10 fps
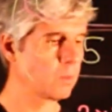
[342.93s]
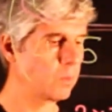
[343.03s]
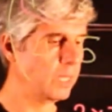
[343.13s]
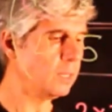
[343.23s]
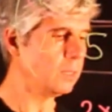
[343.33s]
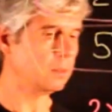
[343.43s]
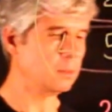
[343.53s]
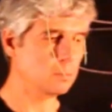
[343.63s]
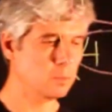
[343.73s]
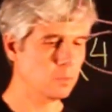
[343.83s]
Well,
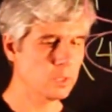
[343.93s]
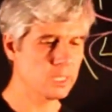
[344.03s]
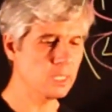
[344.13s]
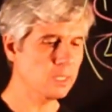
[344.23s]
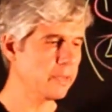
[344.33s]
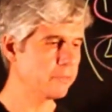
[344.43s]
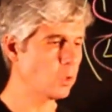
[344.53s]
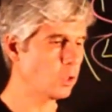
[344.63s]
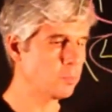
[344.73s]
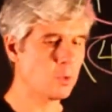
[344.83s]
we still have
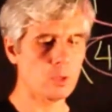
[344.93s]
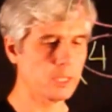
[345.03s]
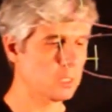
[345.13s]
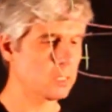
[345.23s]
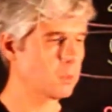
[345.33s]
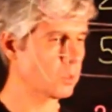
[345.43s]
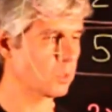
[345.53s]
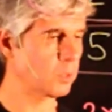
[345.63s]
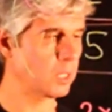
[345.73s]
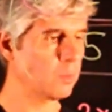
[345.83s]
dot products.
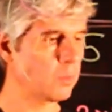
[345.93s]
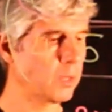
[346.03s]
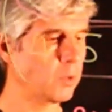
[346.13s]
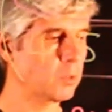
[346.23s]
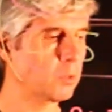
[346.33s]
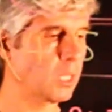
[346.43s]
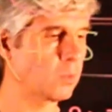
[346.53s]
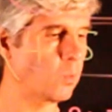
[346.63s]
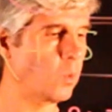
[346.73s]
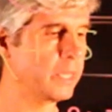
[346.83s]
So here we're going to get
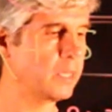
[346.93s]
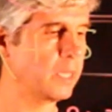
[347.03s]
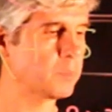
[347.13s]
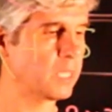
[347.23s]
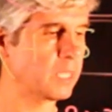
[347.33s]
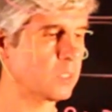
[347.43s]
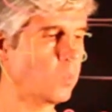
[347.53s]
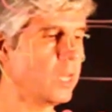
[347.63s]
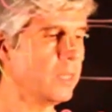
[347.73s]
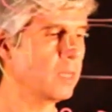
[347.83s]
1 times
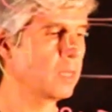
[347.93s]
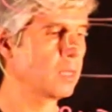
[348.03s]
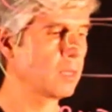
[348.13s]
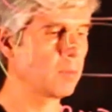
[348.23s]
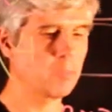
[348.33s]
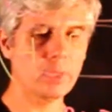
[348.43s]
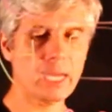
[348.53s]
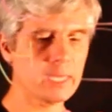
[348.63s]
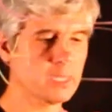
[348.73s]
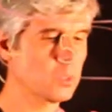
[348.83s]
S1
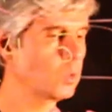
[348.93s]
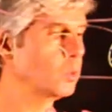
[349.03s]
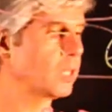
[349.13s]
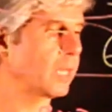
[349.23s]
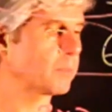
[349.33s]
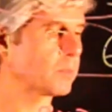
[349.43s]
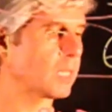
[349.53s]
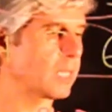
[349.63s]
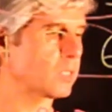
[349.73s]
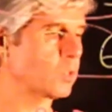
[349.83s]
plus 2 times
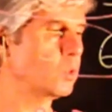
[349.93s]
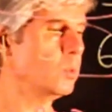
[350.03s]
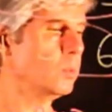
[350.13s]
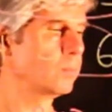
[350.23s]
S2